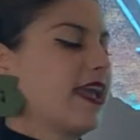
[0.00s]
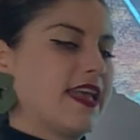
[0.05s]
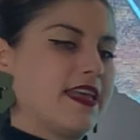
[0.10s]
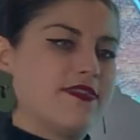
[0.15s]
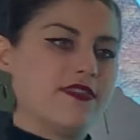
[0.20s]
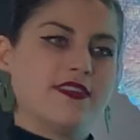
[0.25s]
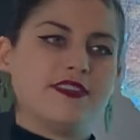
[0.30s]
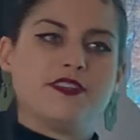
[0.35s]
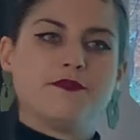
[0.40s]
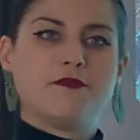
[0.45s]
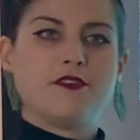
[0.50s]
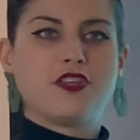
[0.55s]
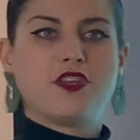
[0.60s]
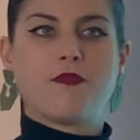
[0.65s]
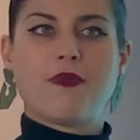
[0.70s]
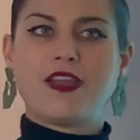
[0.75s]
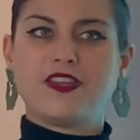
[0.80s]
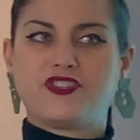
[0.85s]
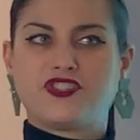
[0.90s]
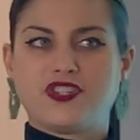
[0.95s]
in the
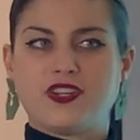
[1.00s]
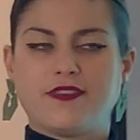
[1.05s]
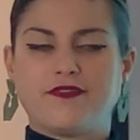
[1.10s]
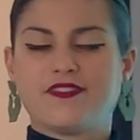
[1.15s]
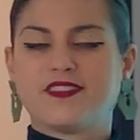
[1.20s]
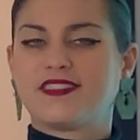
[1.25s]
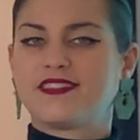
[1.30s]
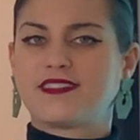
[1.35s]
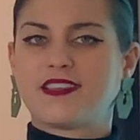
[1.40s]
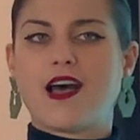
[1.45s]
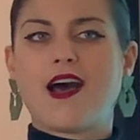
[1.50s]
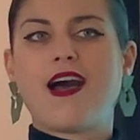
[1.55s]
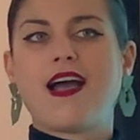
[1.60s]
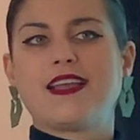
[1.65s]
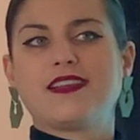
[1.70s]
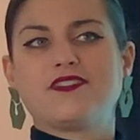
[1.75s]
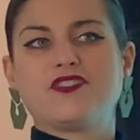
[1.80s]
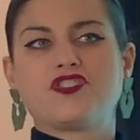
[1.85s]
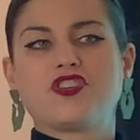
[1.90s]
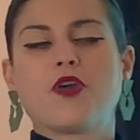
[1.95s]
diminution of the
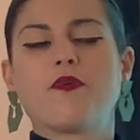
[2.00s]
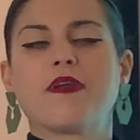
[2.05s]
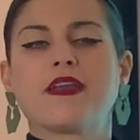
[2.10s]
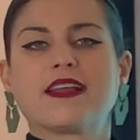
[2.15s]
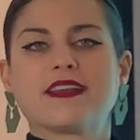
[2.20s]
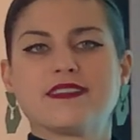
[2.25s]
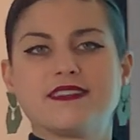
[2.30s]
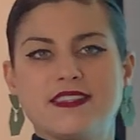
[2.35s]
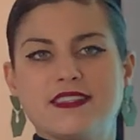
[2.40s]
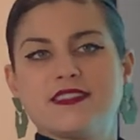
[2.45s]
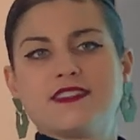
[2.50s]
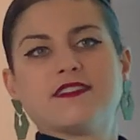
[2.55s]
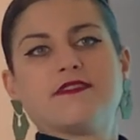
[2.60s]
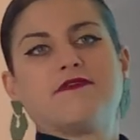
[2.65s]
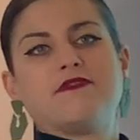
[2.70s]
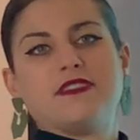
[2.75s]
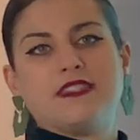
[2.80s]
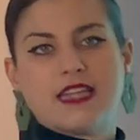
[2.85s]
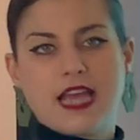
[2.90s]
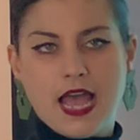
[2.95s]
size, showing a sense
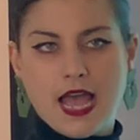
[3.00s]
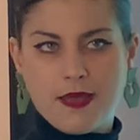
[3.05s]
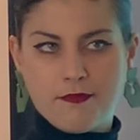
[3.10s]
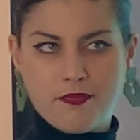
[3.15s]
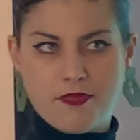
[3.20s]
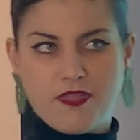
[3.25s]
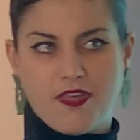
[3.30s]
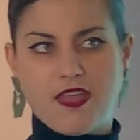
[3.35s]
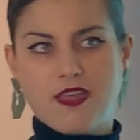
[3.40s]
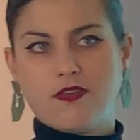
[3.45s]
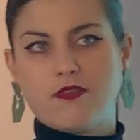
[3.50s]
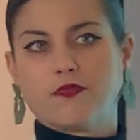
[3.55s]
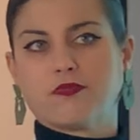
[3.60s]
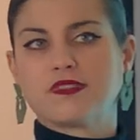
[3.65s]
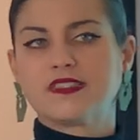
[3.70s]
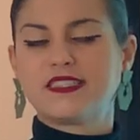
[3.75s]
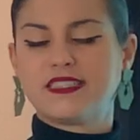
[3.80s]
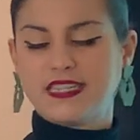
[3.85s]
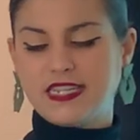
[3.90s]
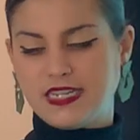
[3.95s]
of depth in a
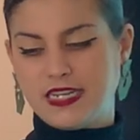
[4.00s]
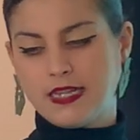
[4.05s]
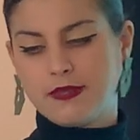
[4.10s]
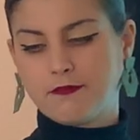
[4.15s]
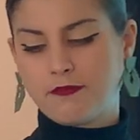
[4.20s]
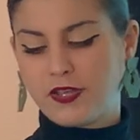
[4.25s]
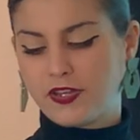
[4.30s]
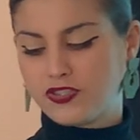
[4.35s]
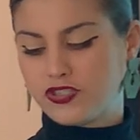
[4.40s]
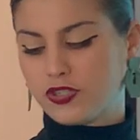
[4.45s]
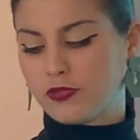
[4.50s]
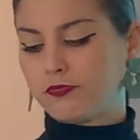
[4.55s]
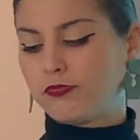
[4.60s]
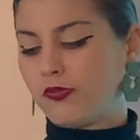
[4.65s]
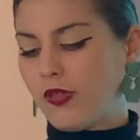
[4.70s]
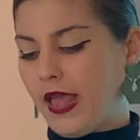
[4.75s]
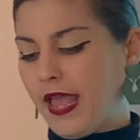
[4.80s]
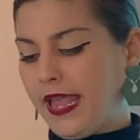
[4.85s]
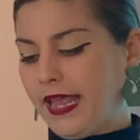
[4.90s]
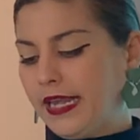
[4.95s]
receding picture
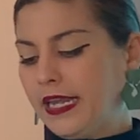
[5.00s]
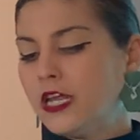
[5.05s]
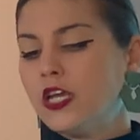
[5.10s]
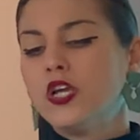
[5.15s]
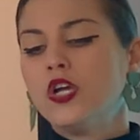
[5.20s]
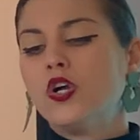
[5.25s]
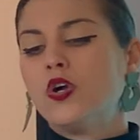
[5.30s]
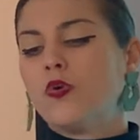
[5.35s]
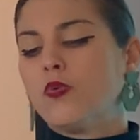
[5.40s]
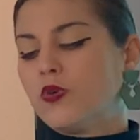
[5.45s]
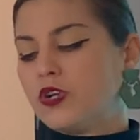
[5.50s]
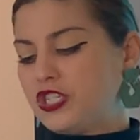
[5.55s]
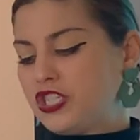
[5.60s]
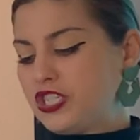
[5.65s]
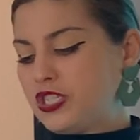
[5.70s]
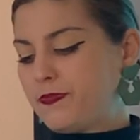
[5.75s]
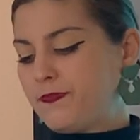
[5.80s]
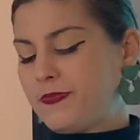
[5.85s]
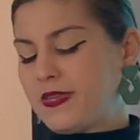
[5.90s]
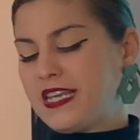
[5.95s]
plane, which
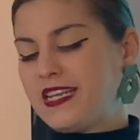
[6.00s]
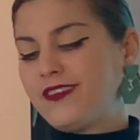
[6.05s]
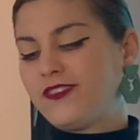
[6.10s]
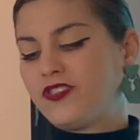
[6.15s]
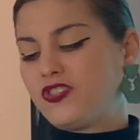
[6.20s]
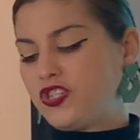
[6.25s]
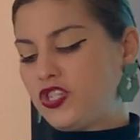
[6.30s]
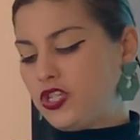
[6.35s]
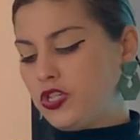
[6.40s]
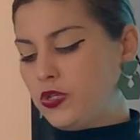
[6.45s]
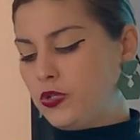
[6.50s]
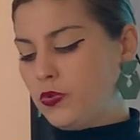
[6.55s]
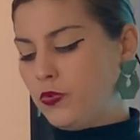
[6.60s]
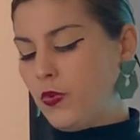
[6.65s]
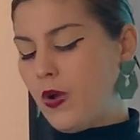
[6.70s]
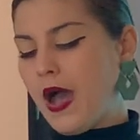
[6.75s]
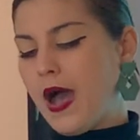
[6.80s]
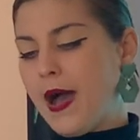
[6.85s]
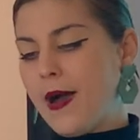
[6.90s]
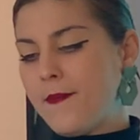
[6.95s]
speak to
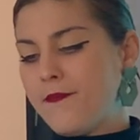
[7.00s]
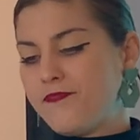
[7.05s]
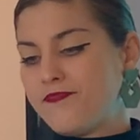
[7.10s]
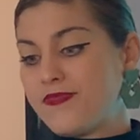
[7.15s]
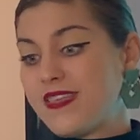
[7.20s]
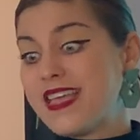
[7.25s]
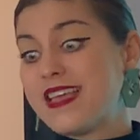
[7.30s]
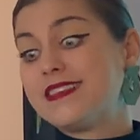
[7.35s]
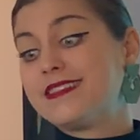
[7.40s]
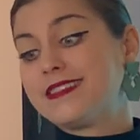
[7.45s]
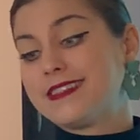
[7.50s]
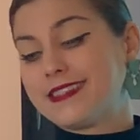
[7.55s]
um, his